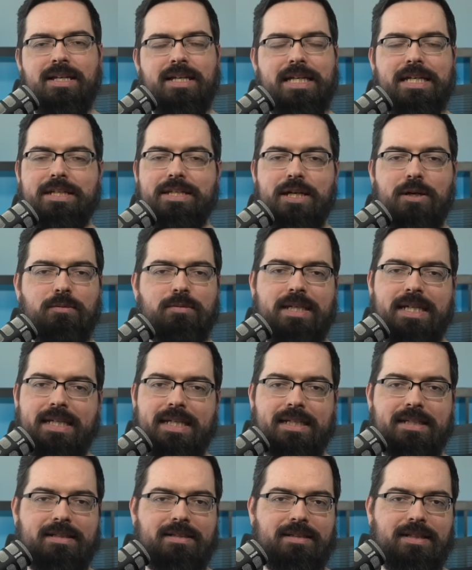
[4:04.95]
You don't need
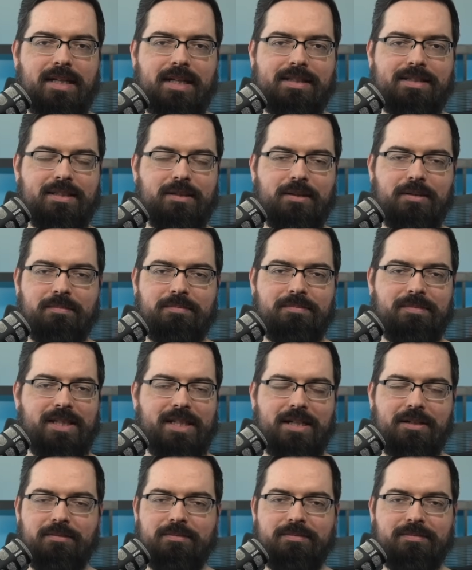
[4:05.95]
it. It's a, you
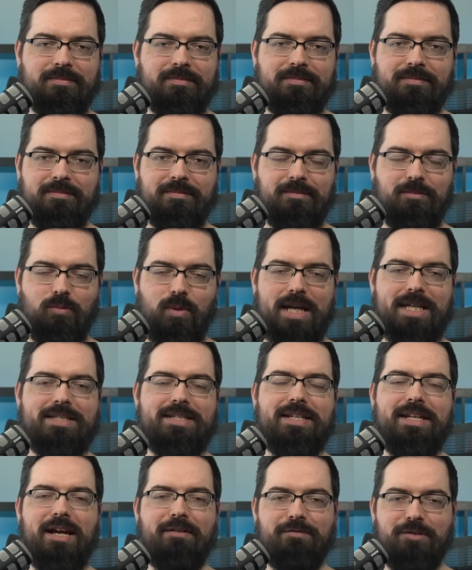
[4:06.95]
know,
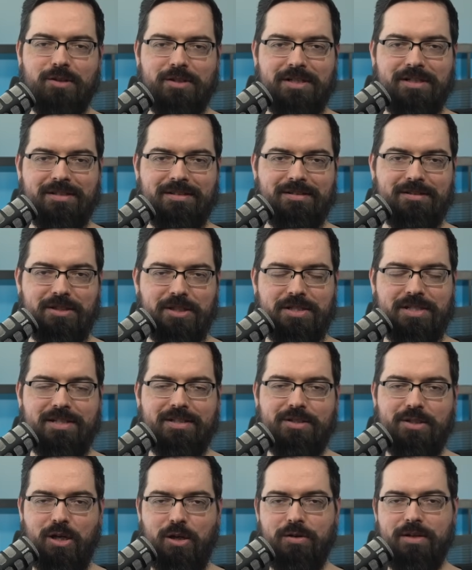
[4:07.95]
wasted effort. Just
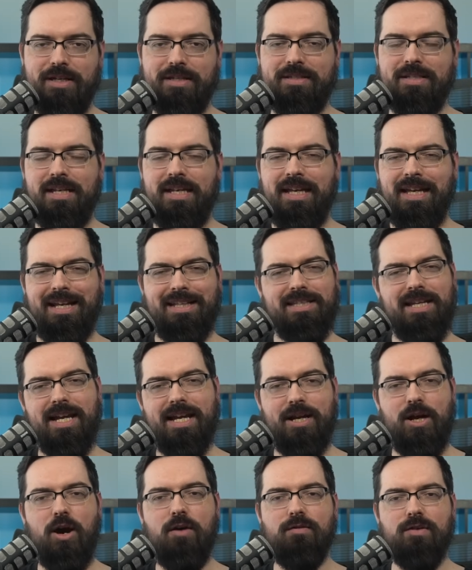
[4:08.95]
install this. It's like
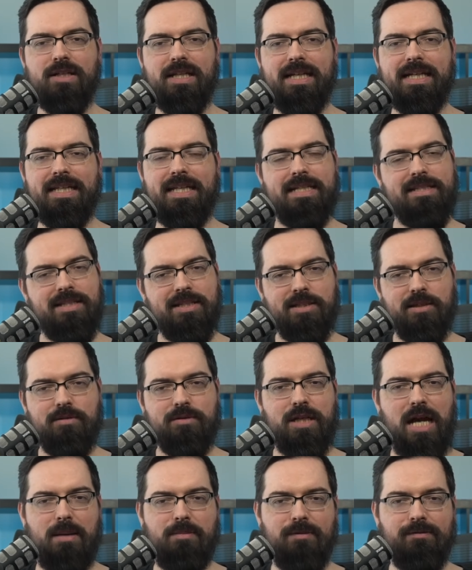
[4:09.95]
an overlay that sits on
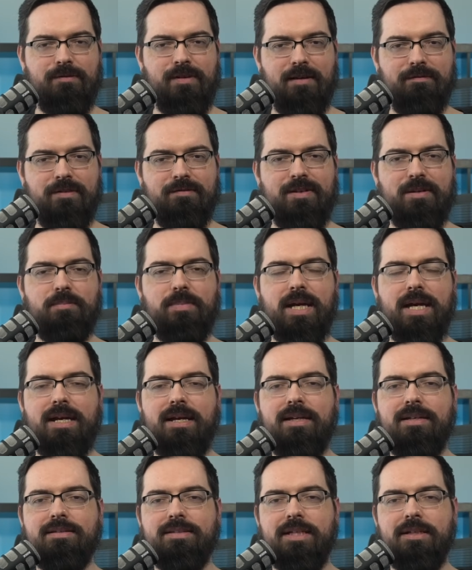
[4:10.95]
top of FFmpeg.
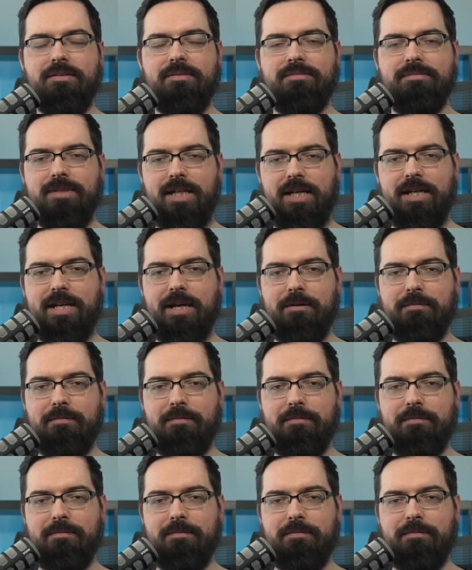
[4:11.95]
So there you go.